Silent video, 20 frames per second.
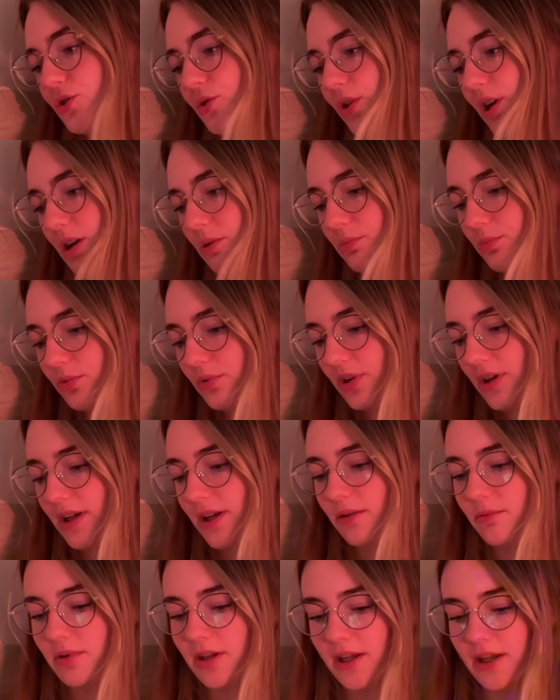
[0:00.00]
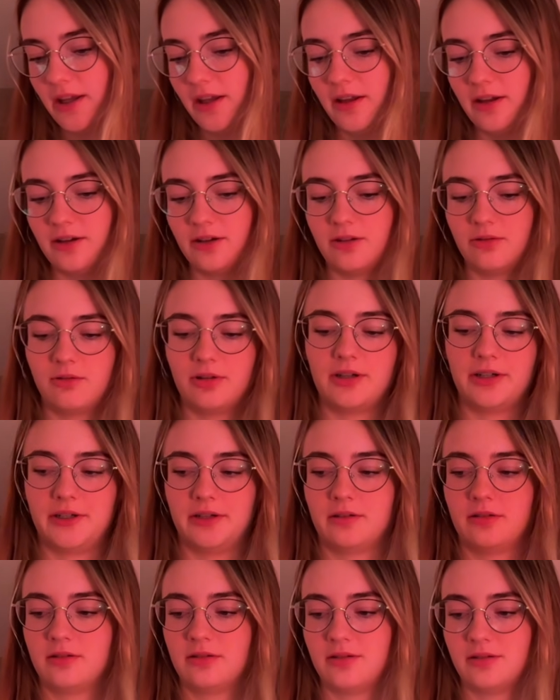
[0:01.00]
Should I put him here or
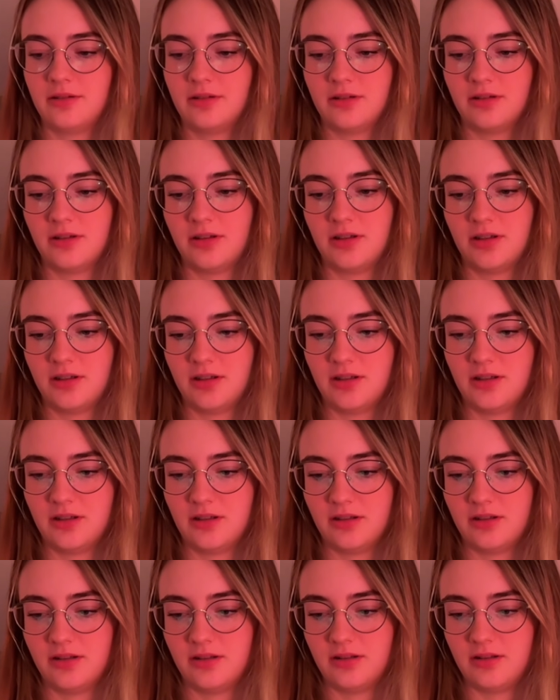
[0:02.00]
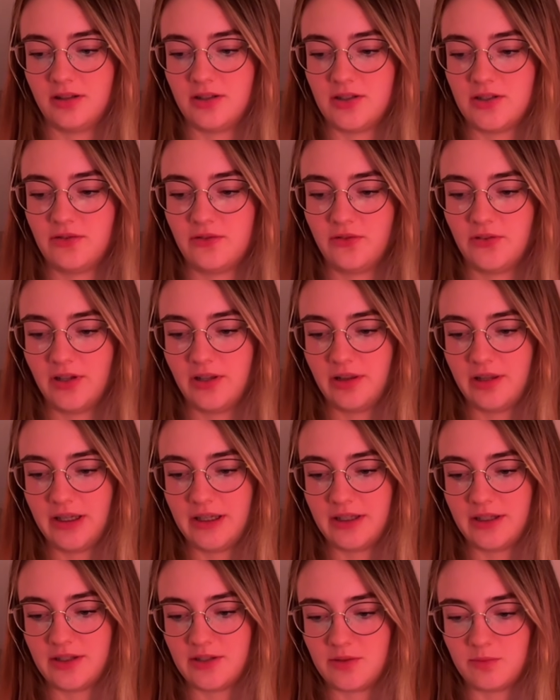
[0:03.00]
does it feel
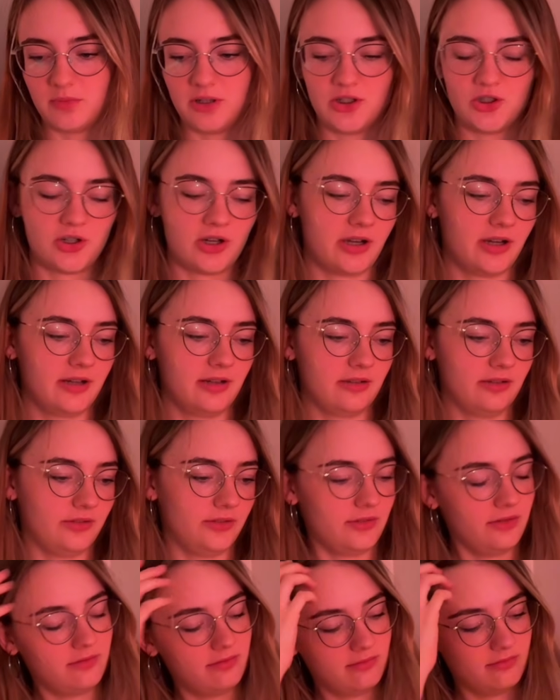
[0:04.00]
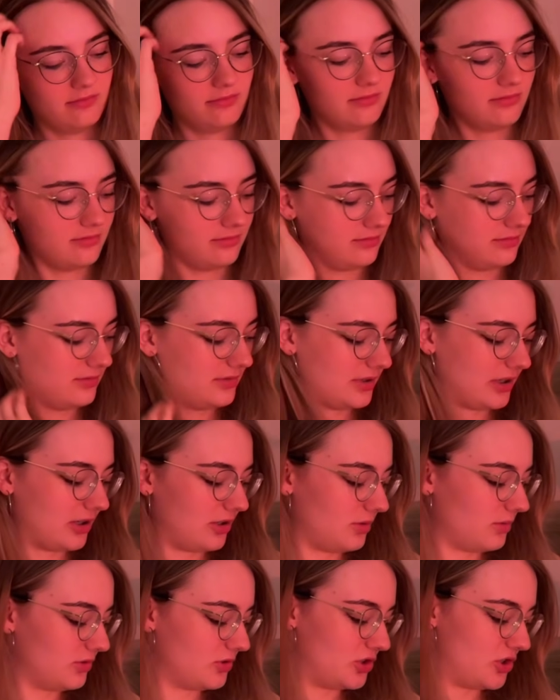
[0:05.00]
like he's my child? I
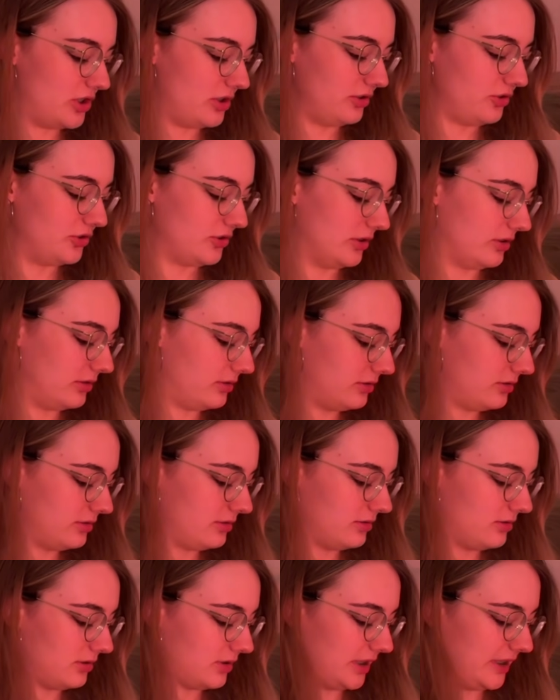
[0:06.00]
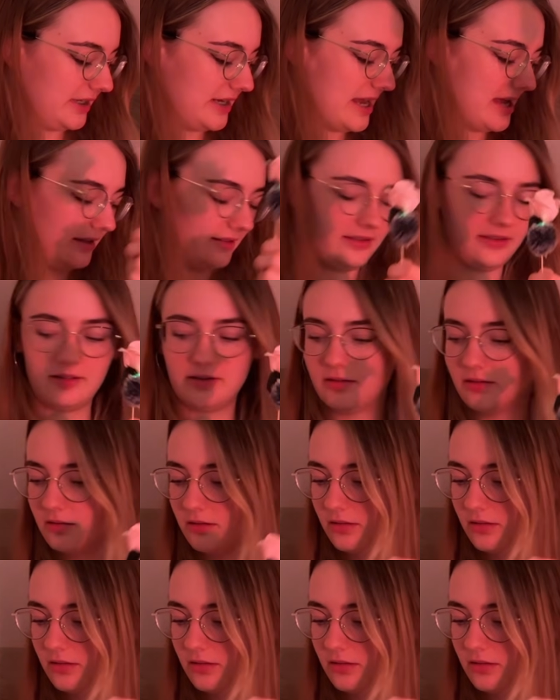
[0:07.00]
don't want children yet.